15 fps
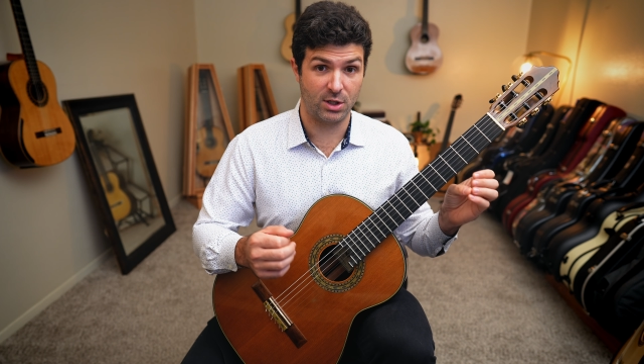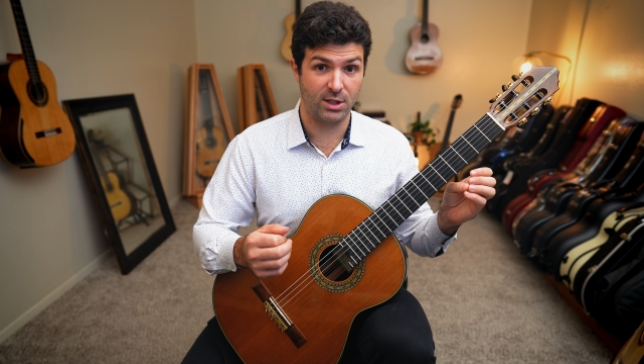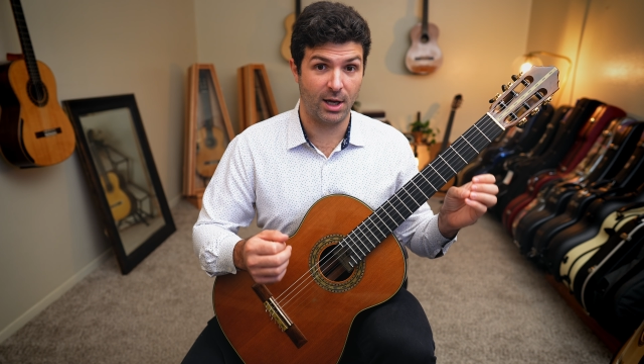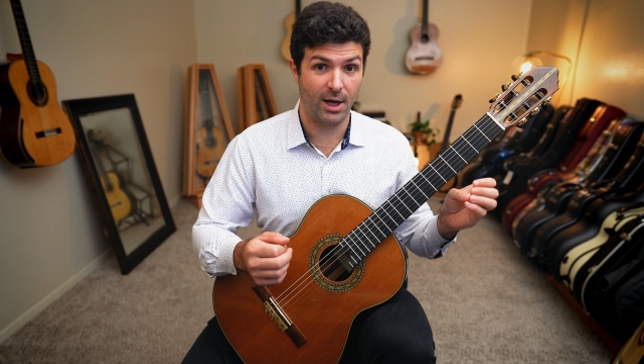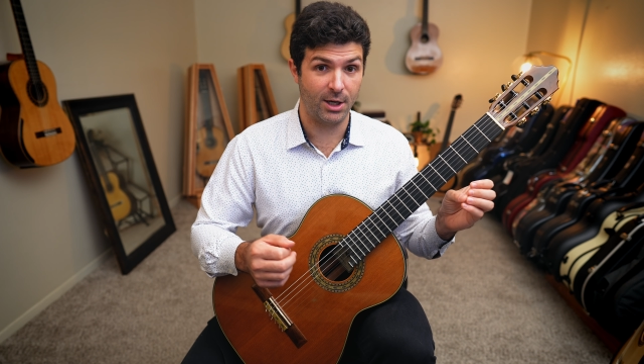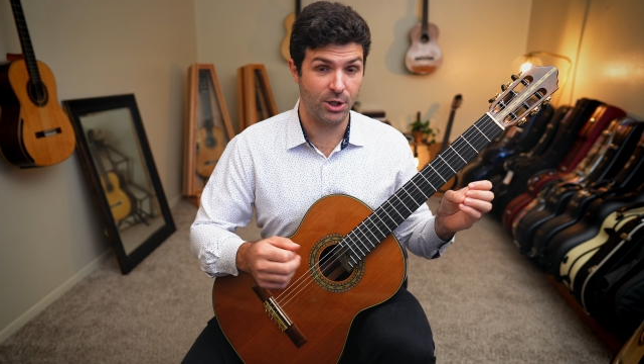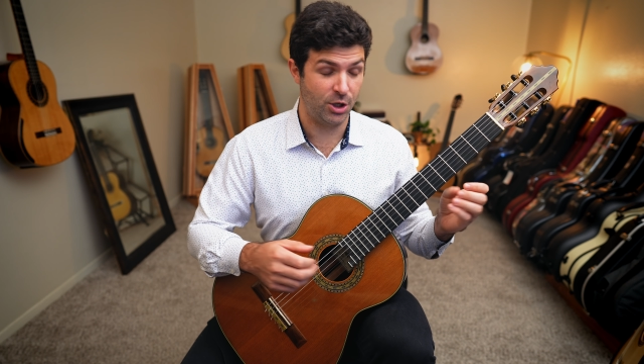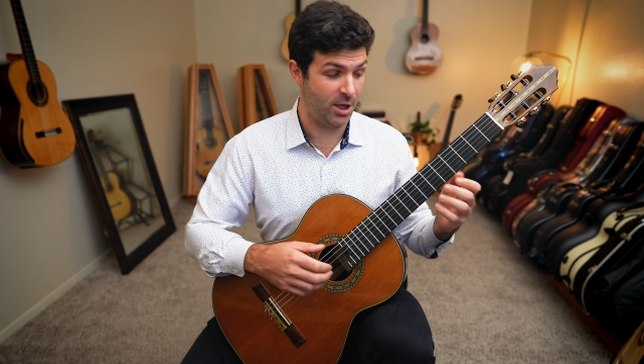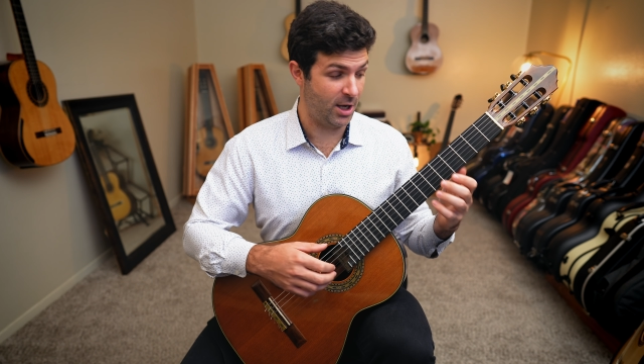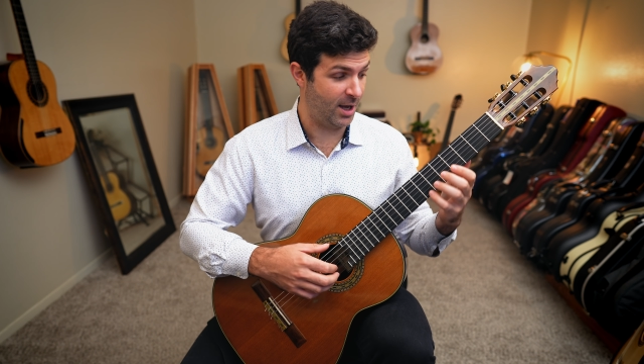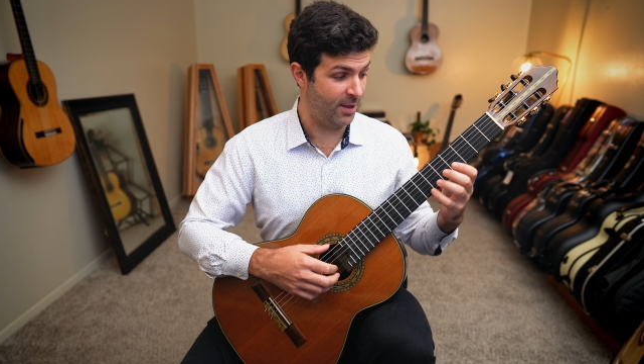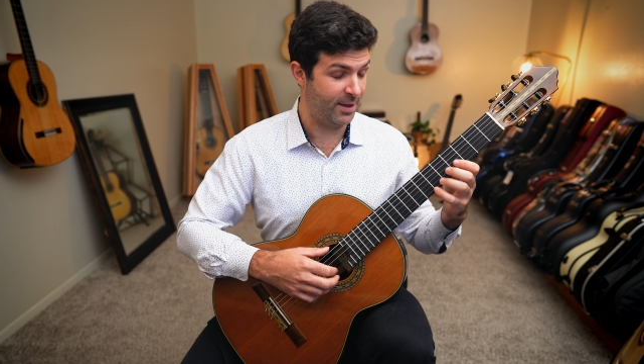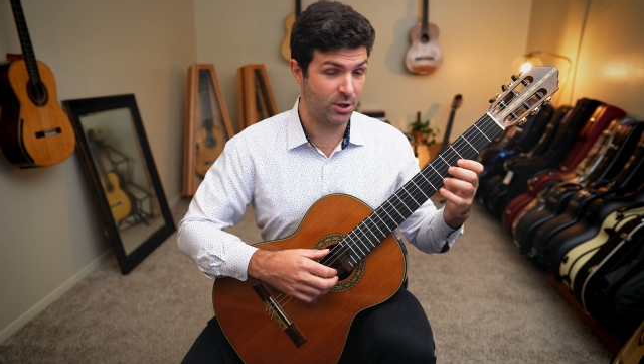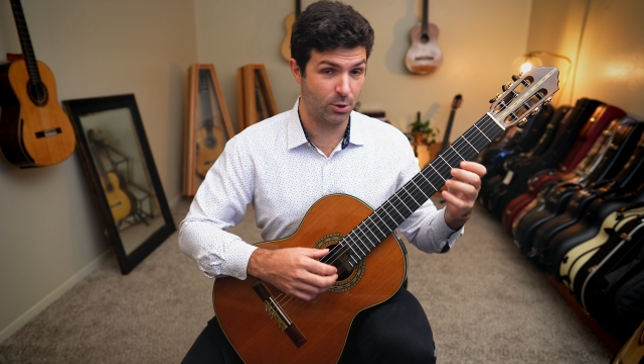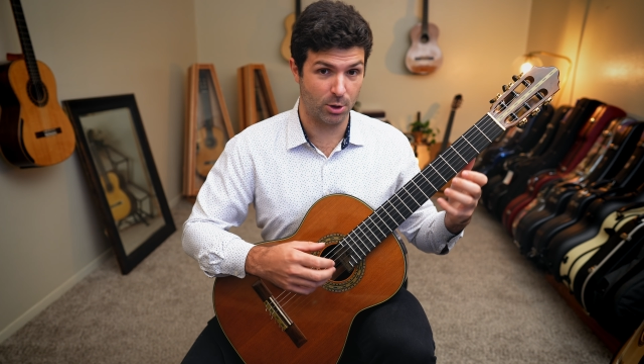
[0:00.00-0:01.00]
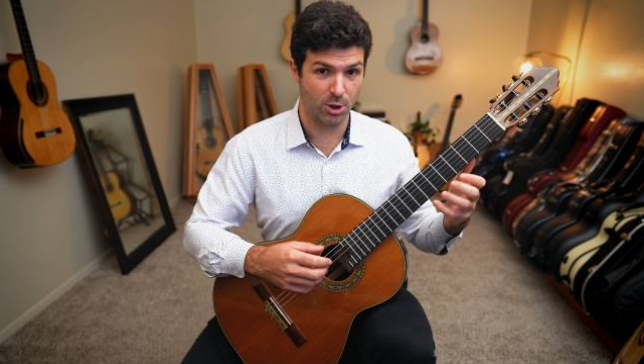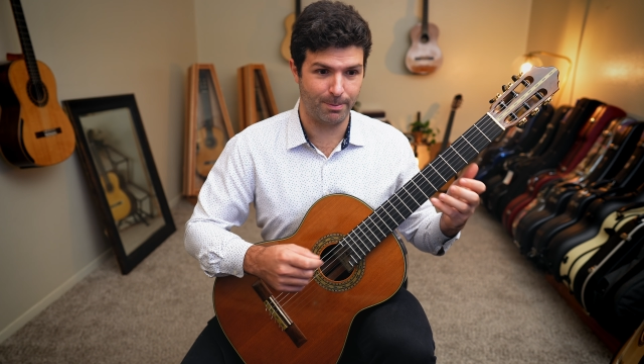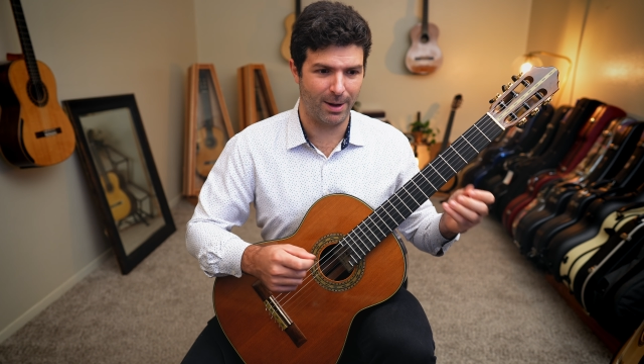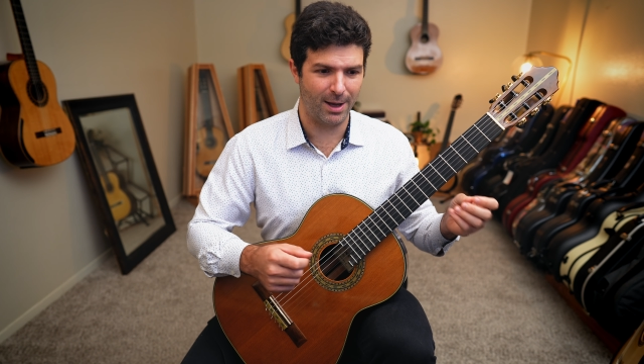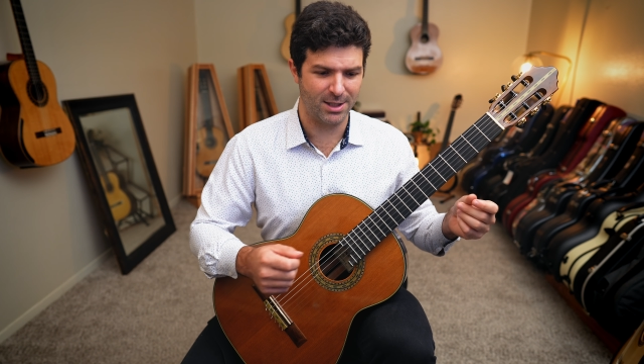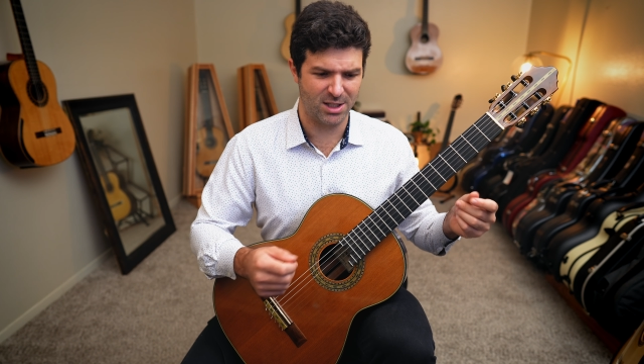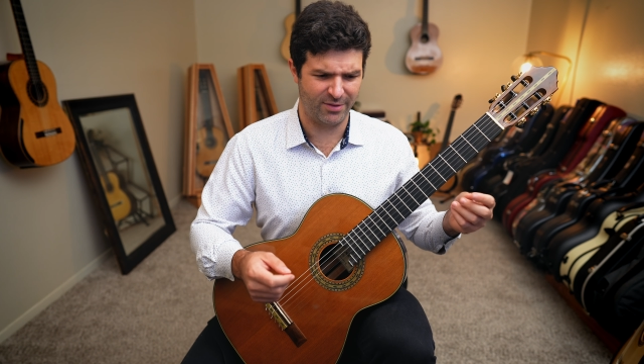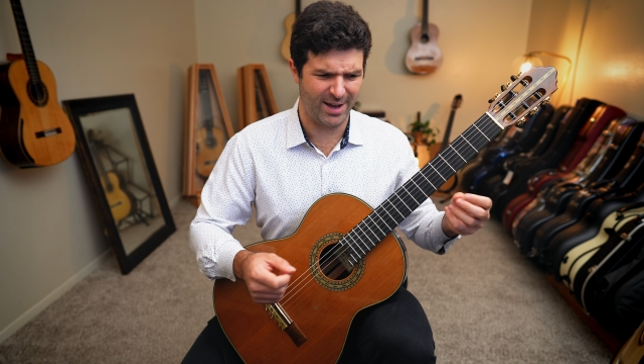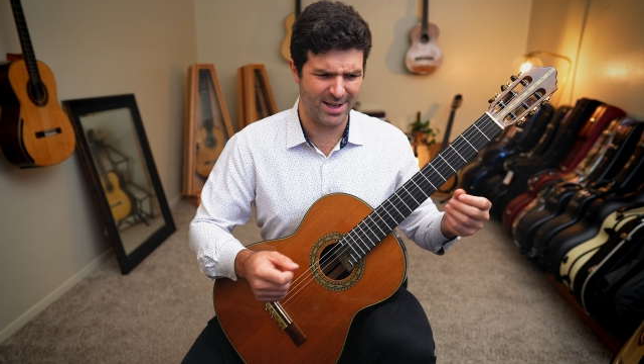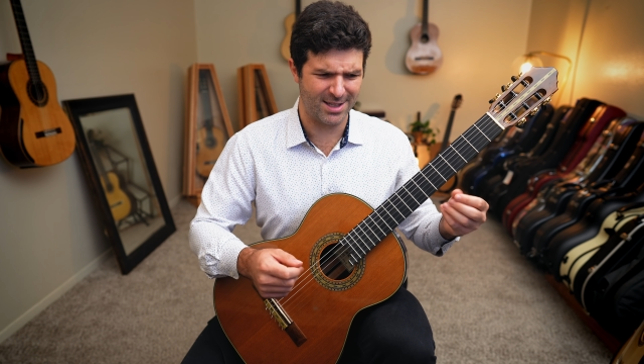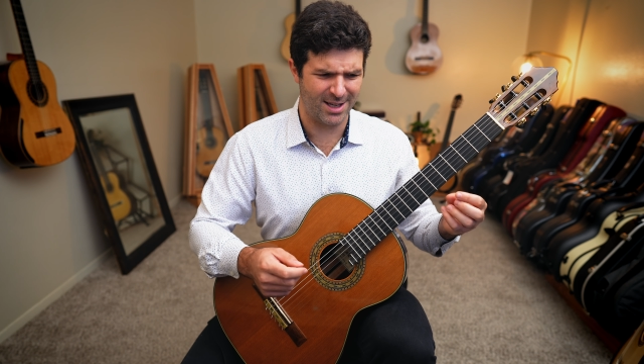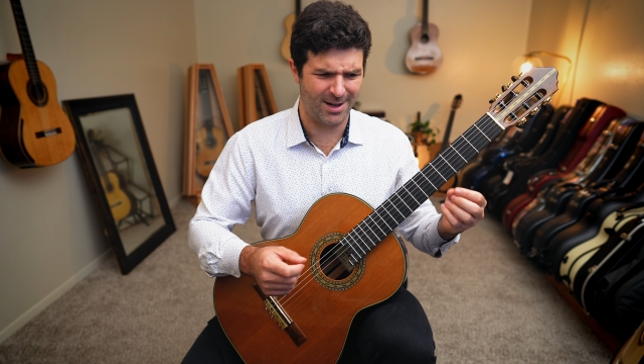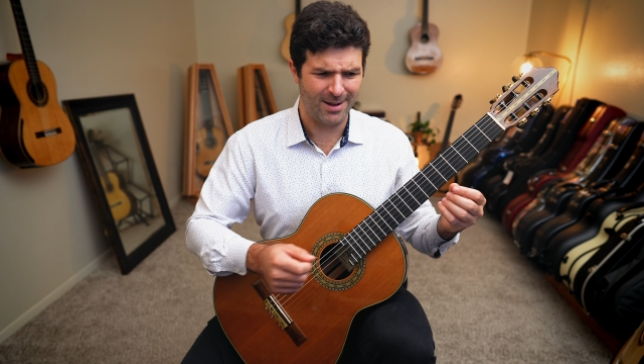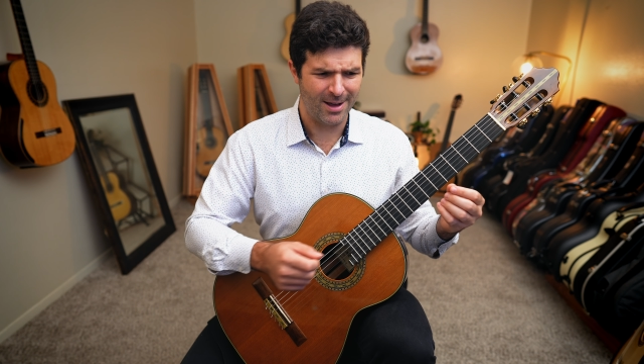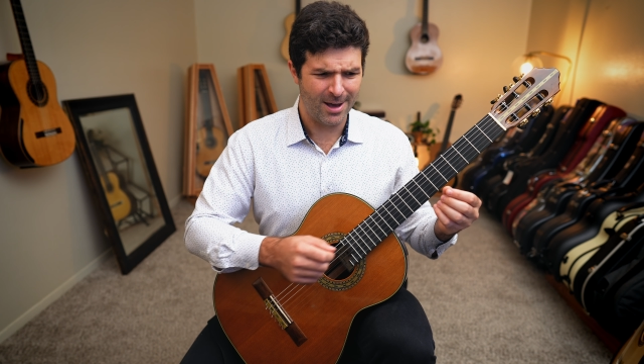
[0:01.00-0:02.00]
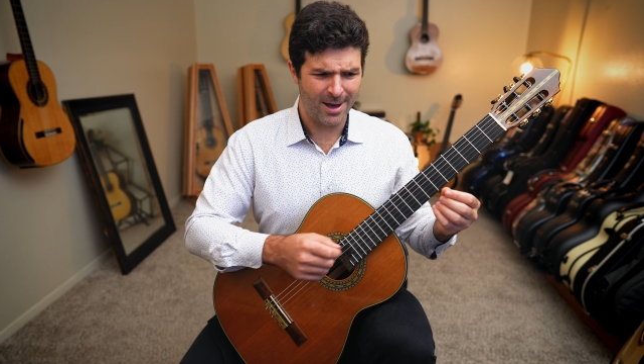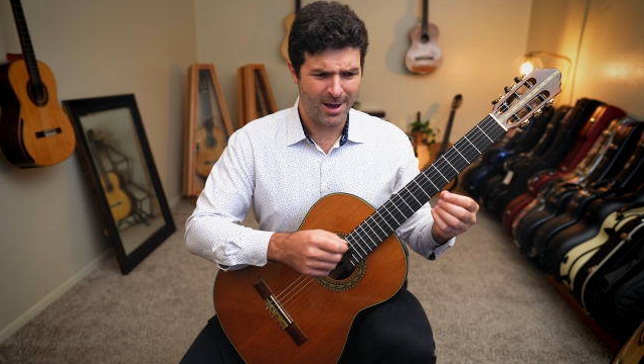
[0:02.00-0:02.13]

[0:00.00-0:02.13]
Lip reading: touchy and this responsive, as in,